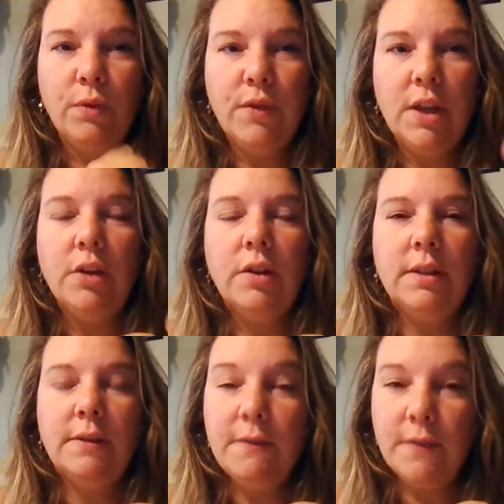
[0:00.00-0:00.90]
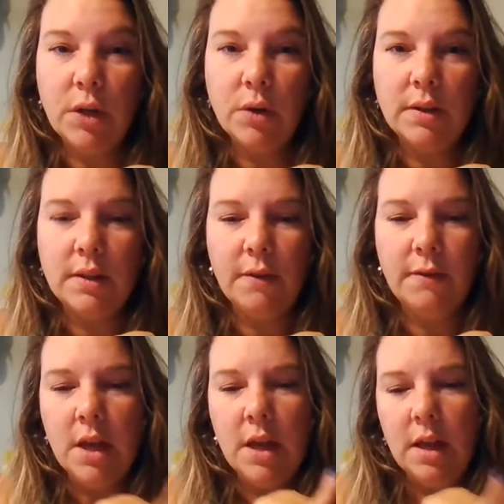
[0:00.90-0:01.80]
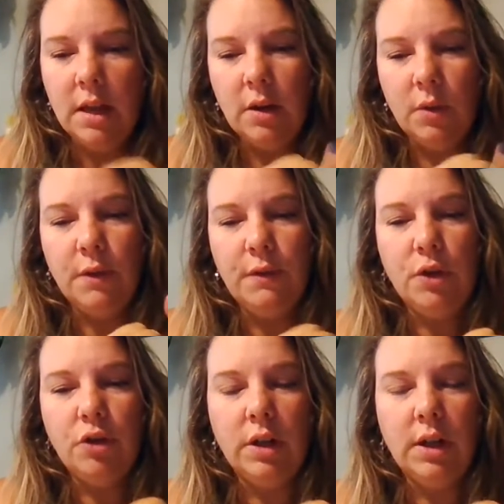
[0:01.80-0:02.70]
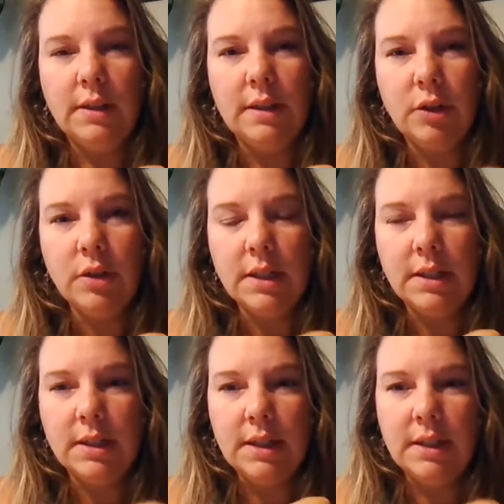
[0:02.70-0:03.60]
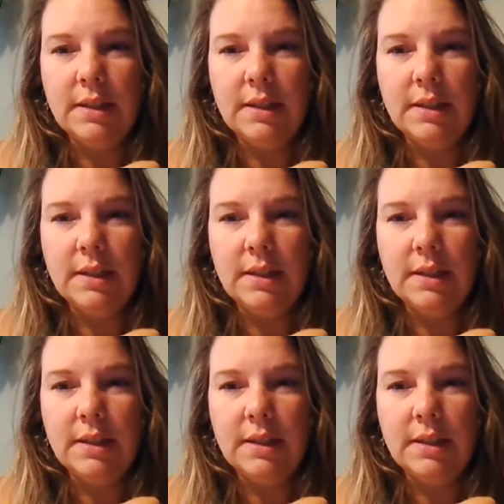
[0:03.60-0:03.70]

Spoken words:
fears and fears of, the future and uncertainties.